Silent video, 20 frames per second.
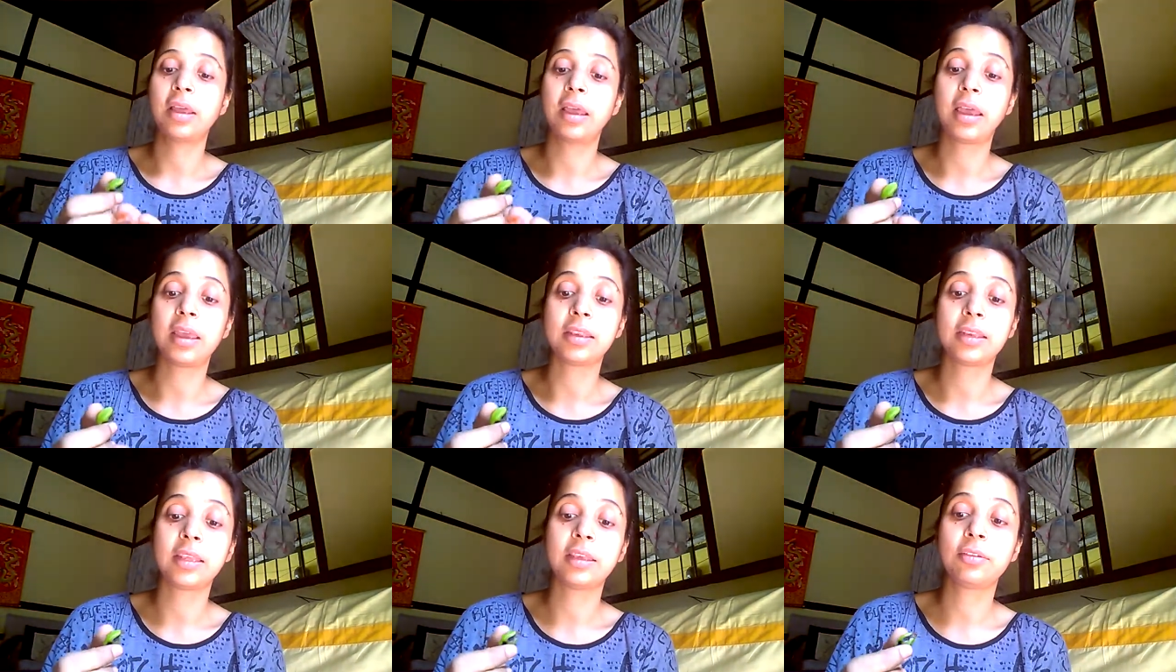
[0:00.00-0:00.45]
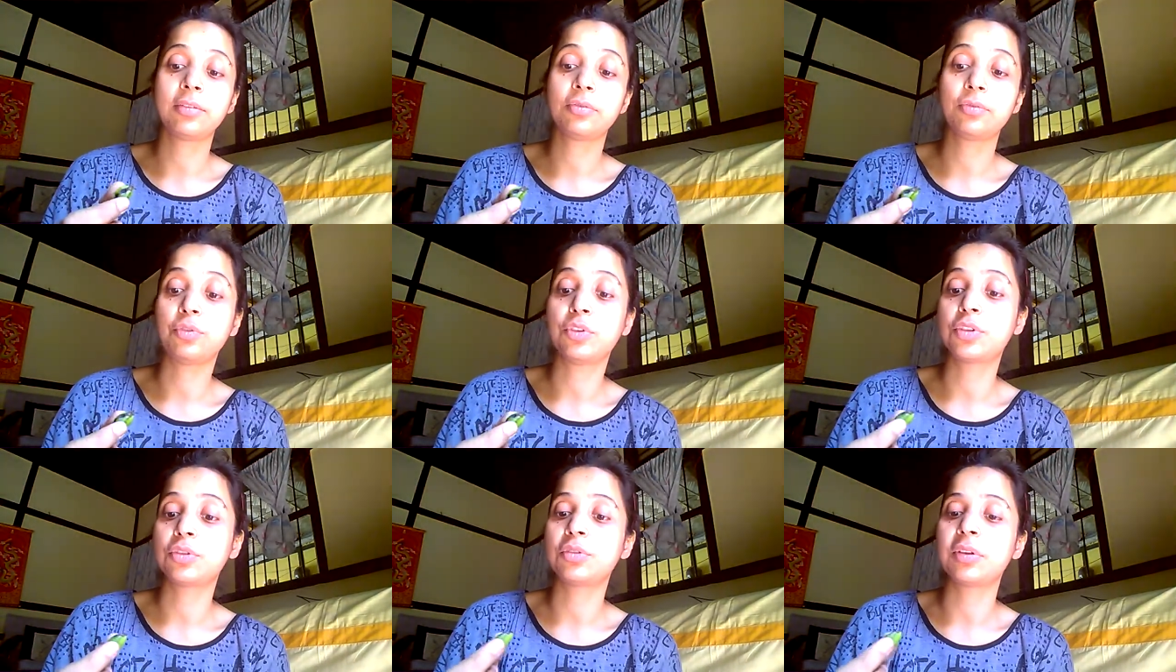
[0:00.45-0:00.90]
I
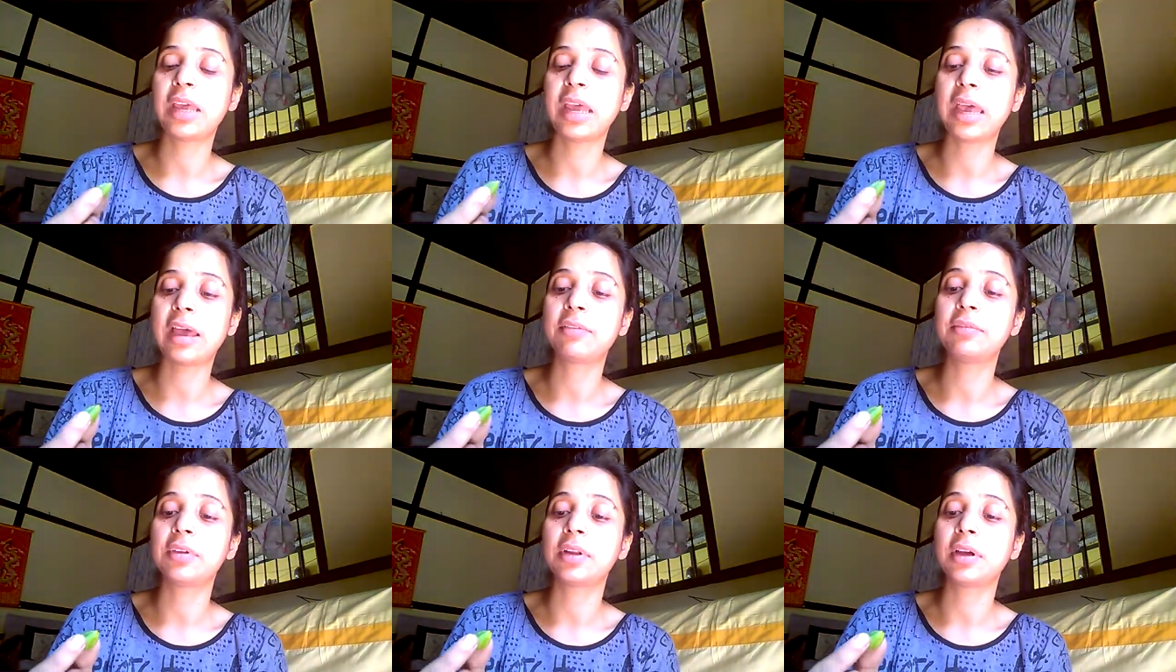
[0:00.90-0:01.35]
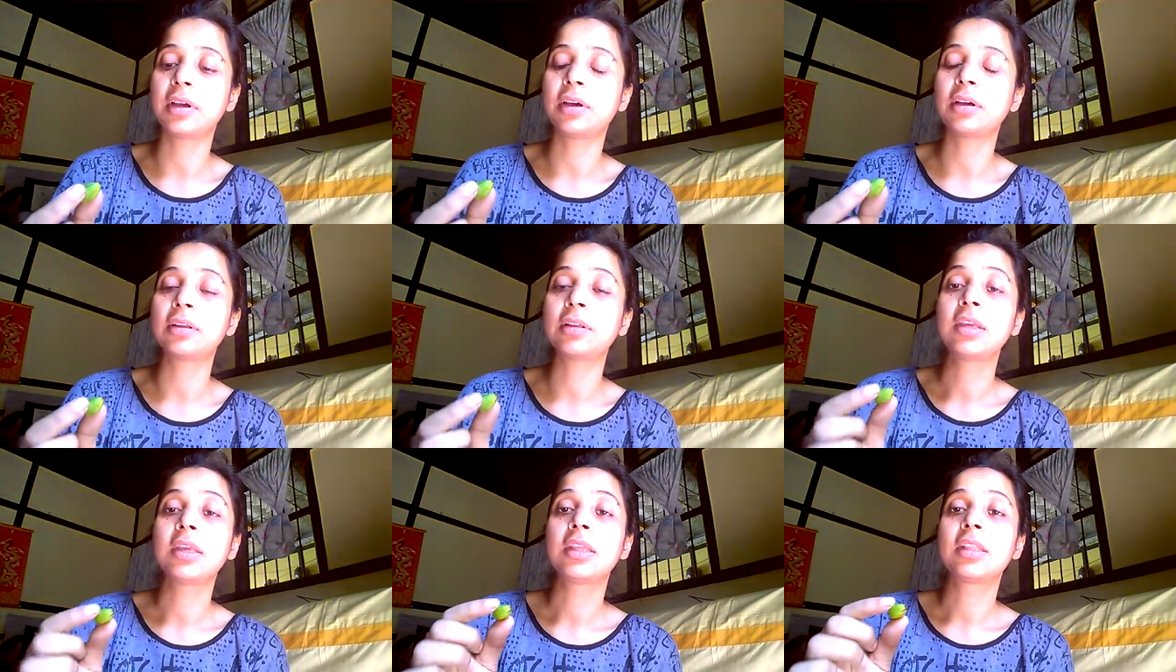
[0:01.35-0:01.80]
think we should have
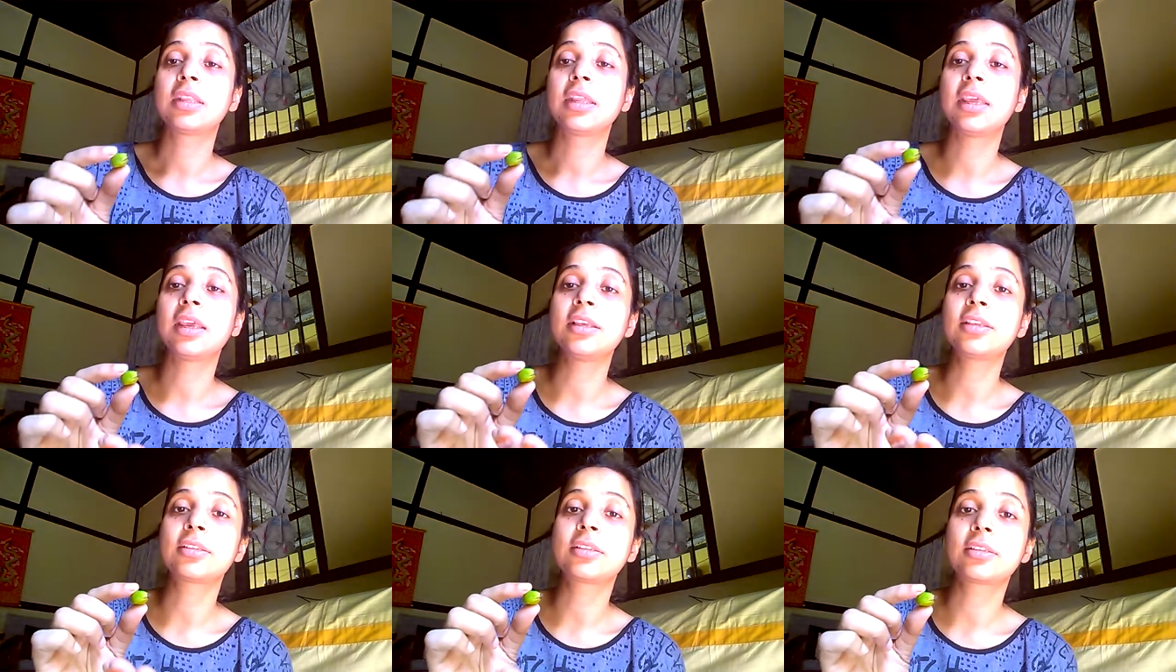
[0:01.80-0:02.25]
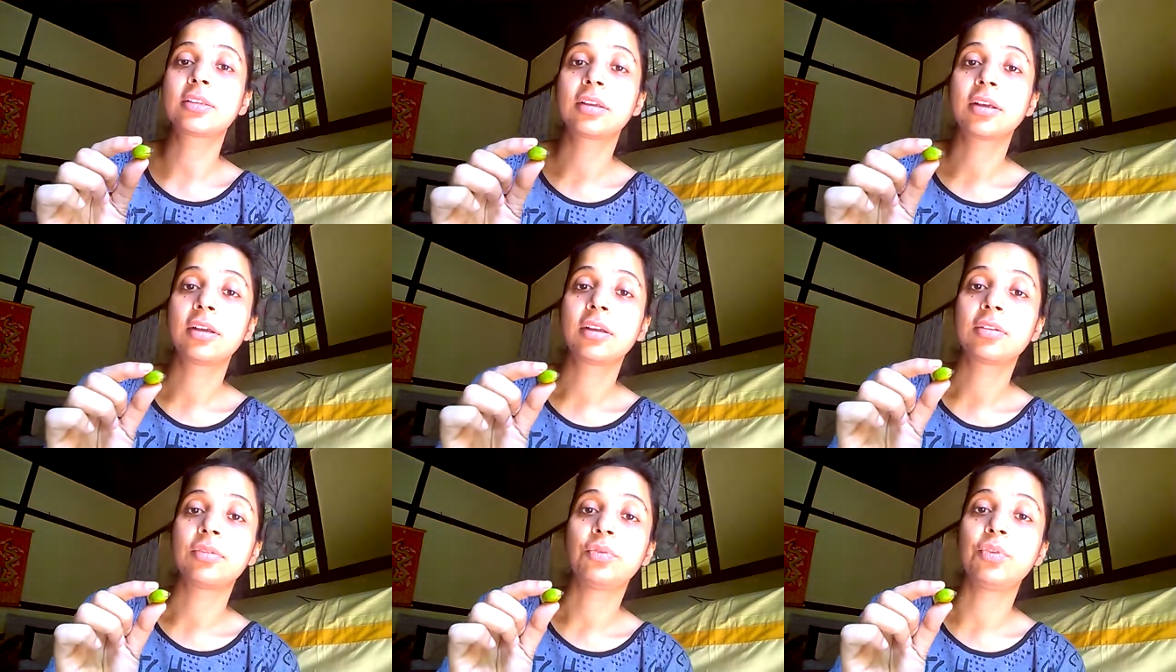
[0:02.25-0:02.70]
the things
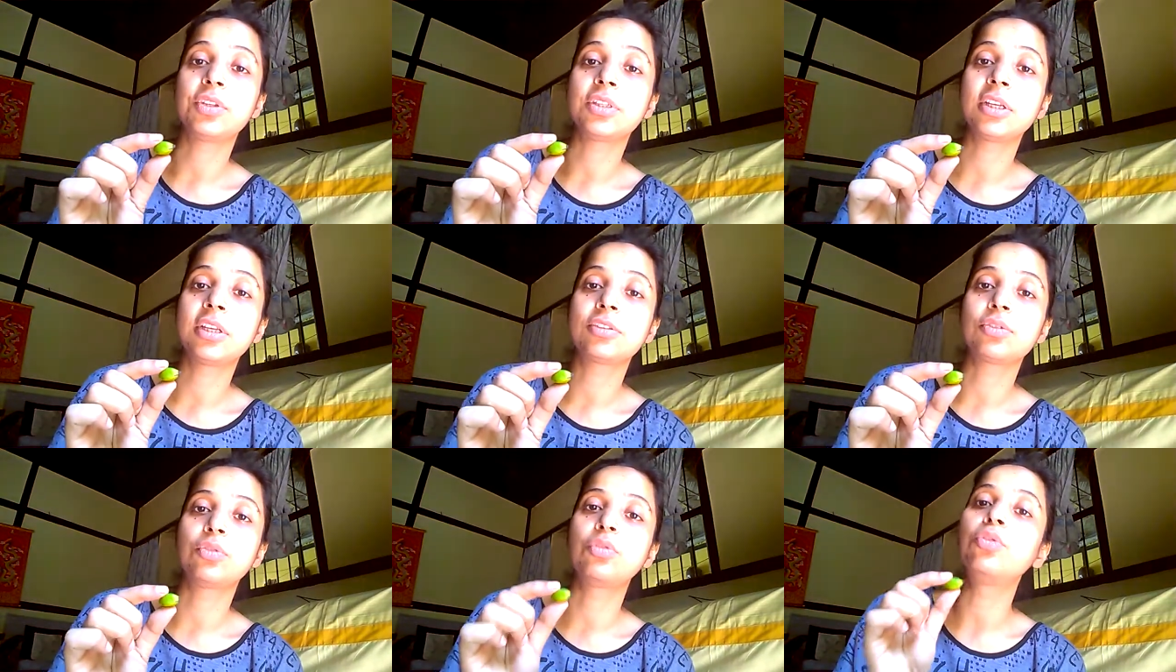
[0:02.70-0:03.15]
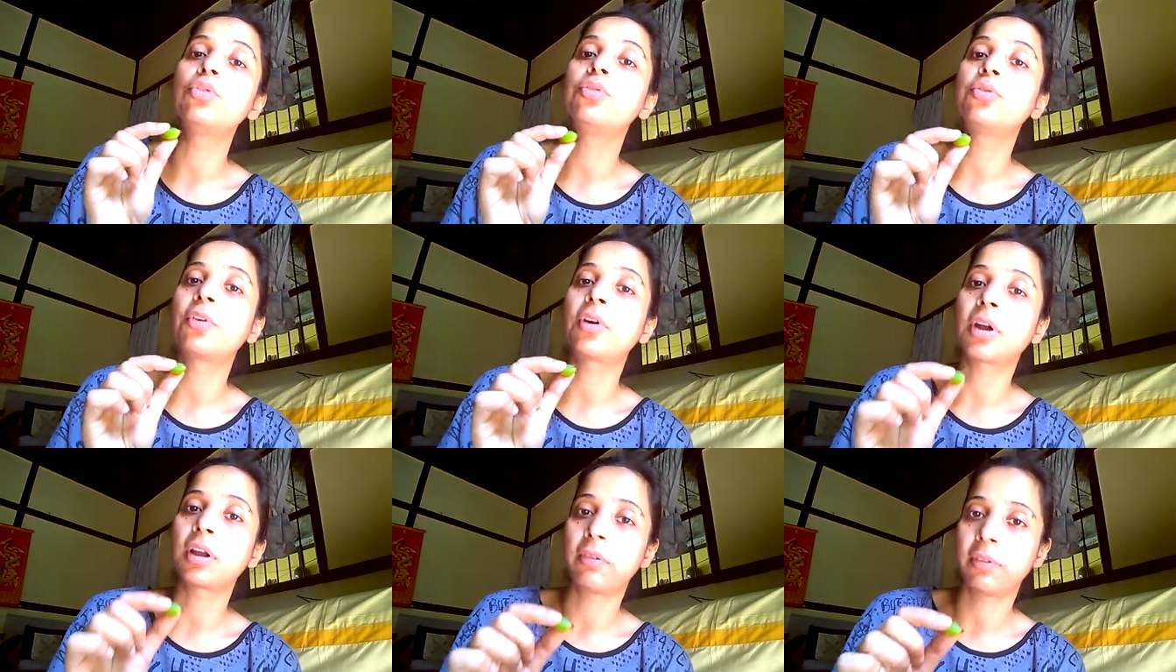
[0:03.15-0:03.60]
which is good
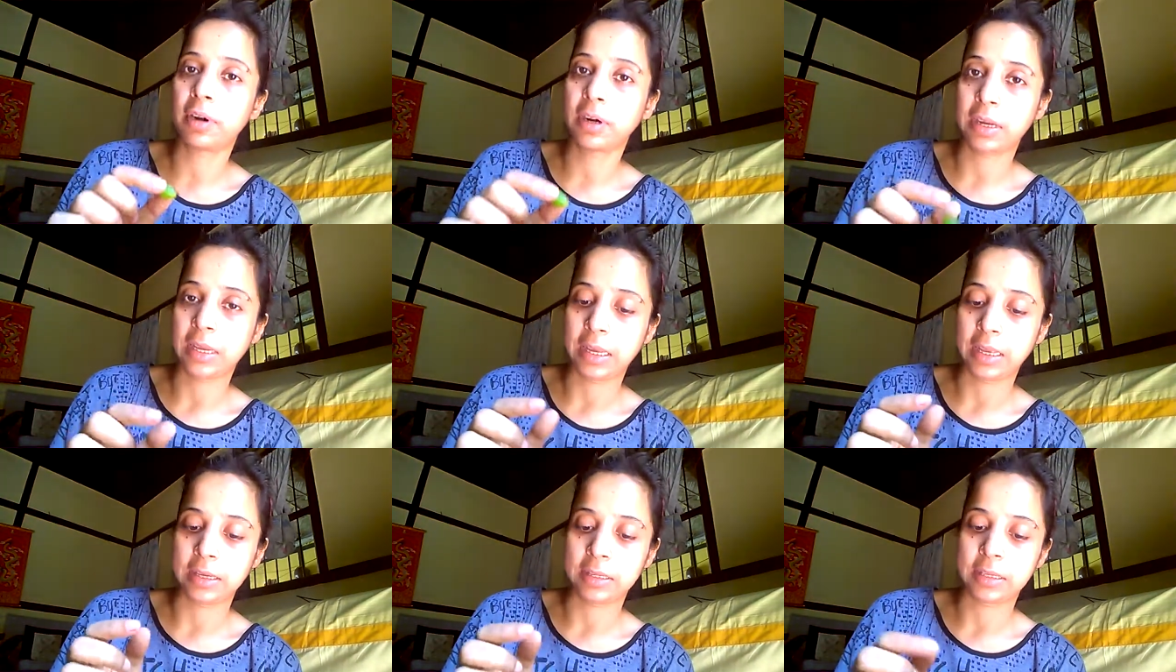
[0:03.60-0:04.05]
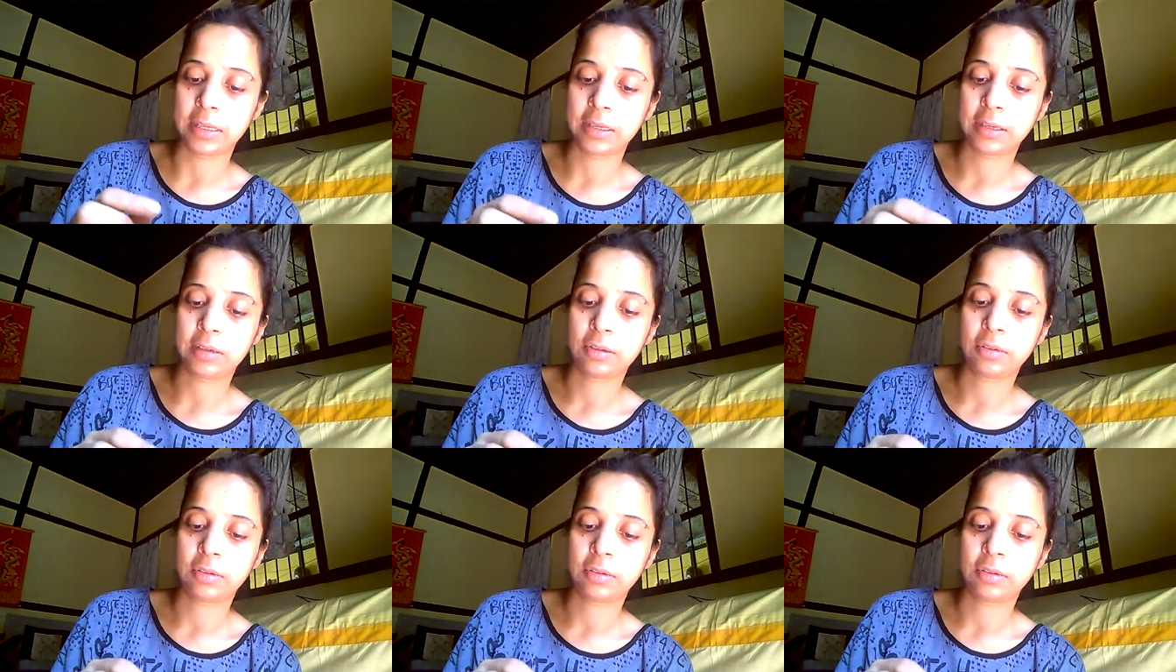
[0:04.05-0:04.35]
for our health,